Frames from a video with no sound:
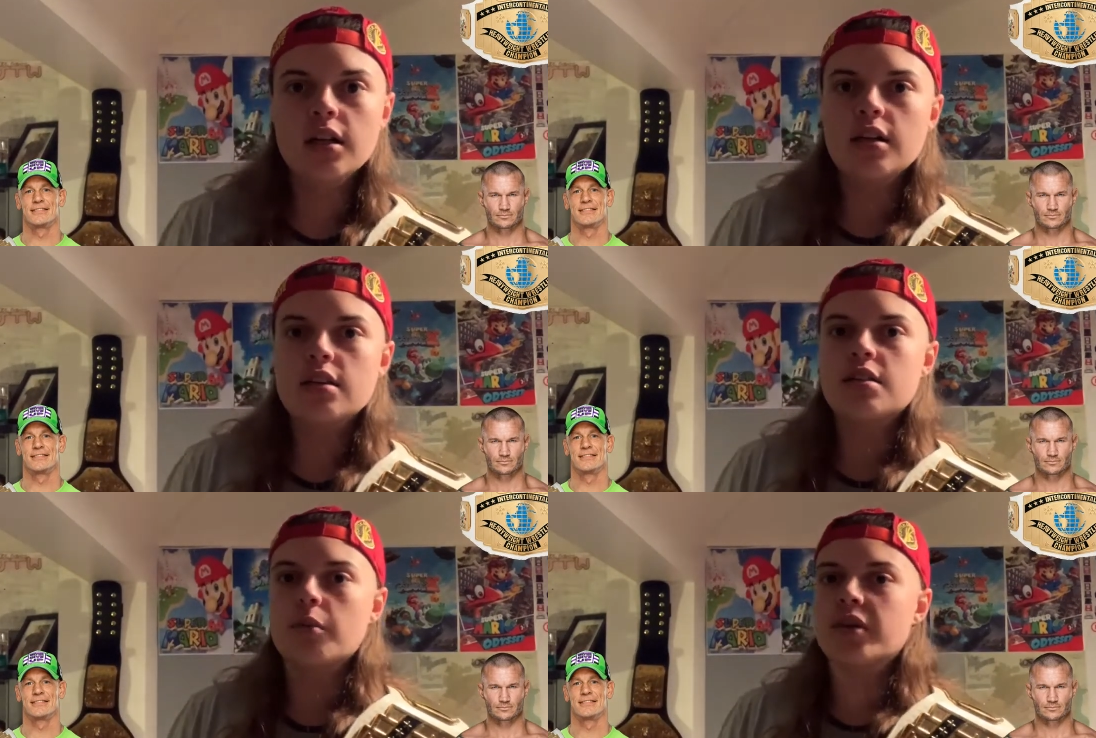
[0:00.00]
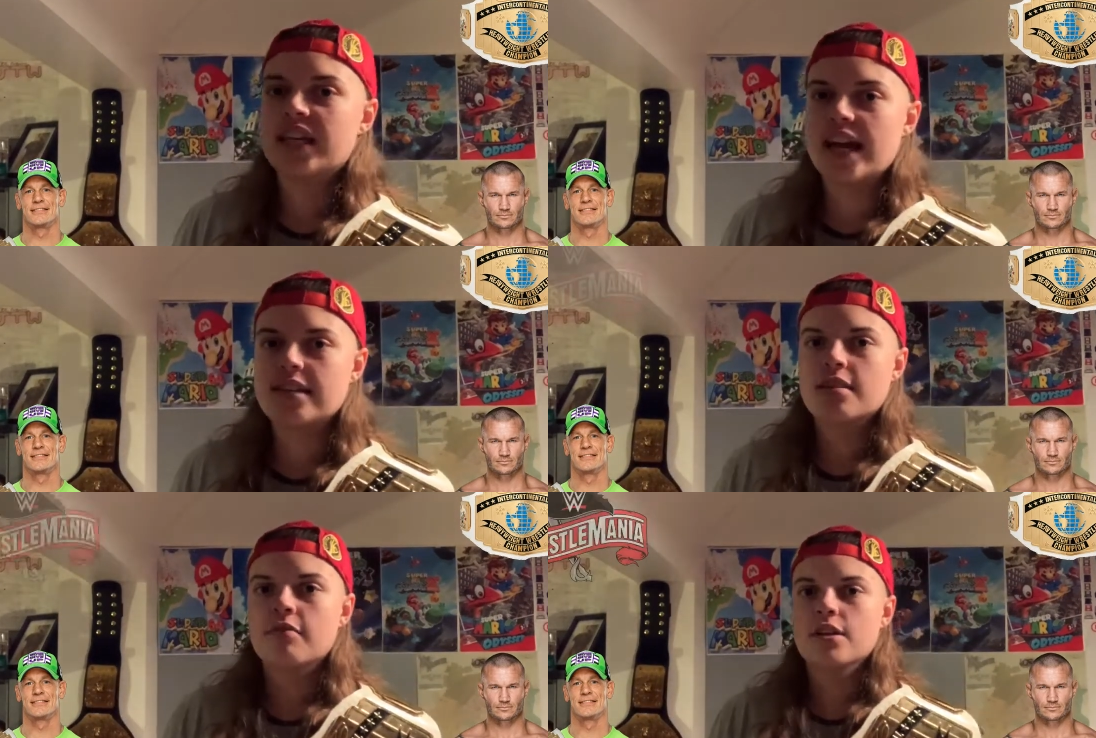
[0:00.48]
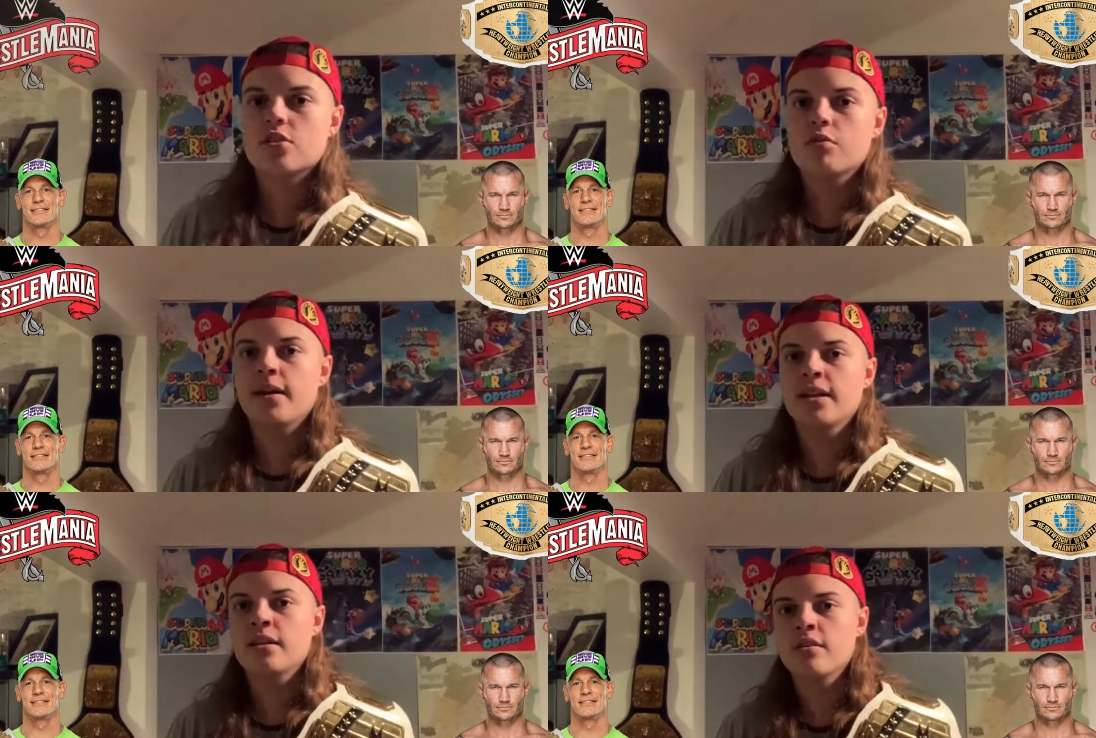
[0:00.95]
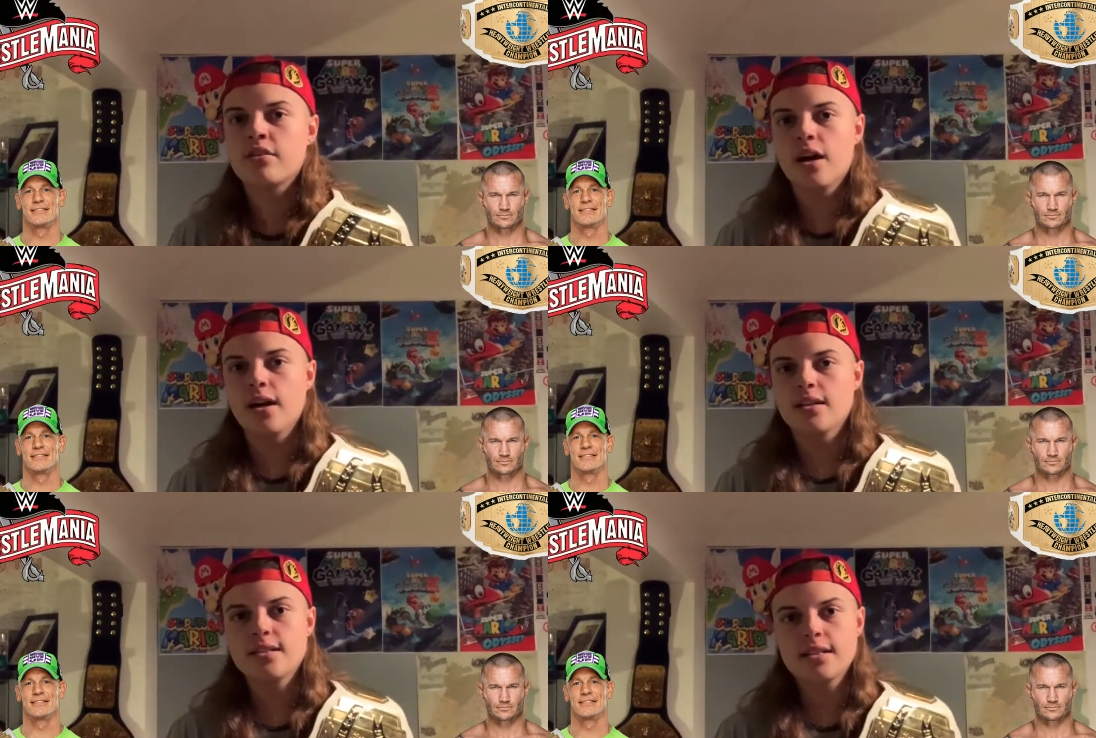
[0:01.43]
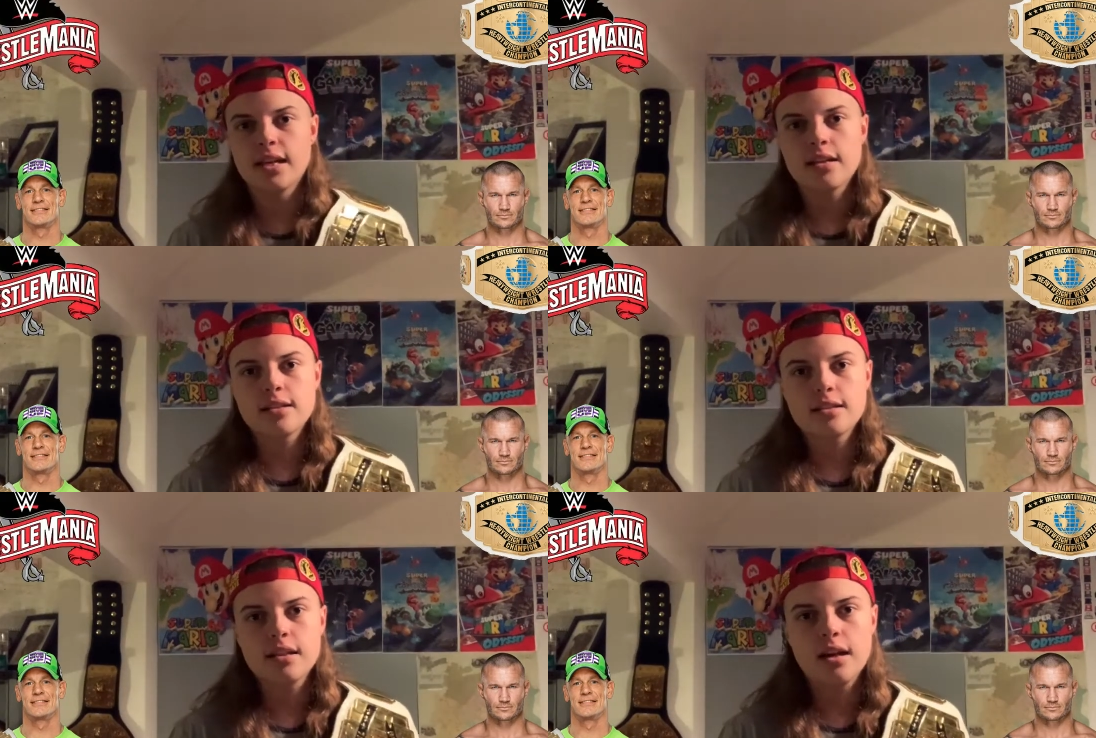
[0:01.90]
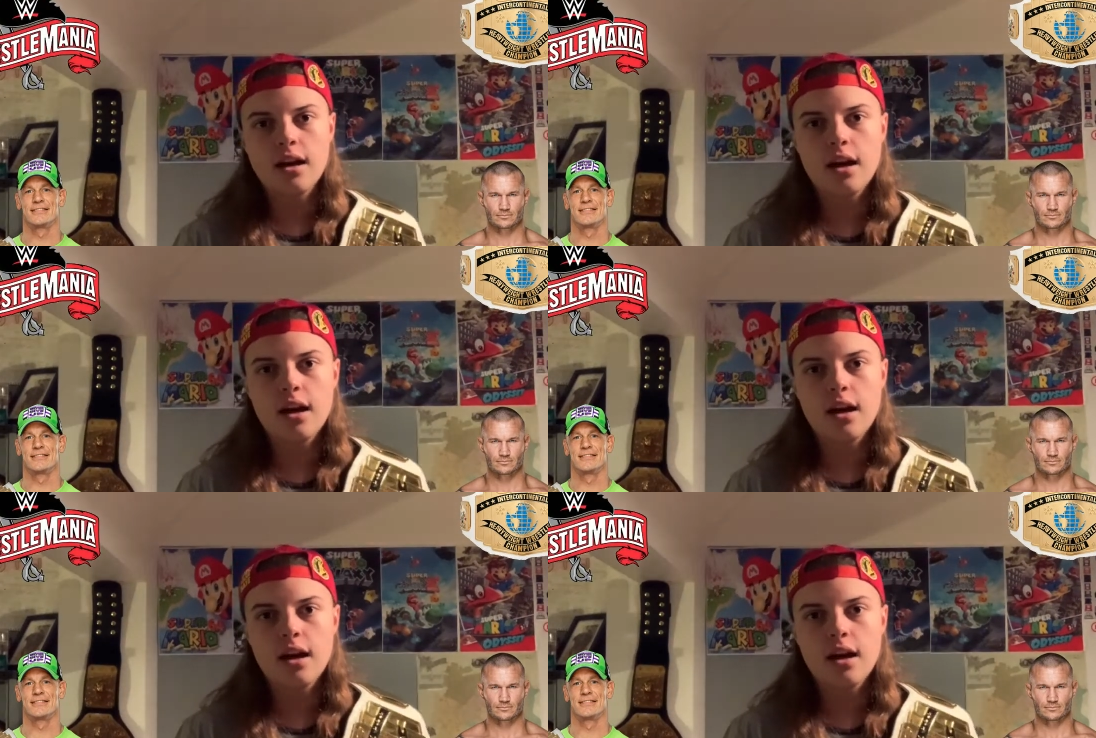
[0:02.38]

Speaker 1: So we get to WrestleMania thirty-six.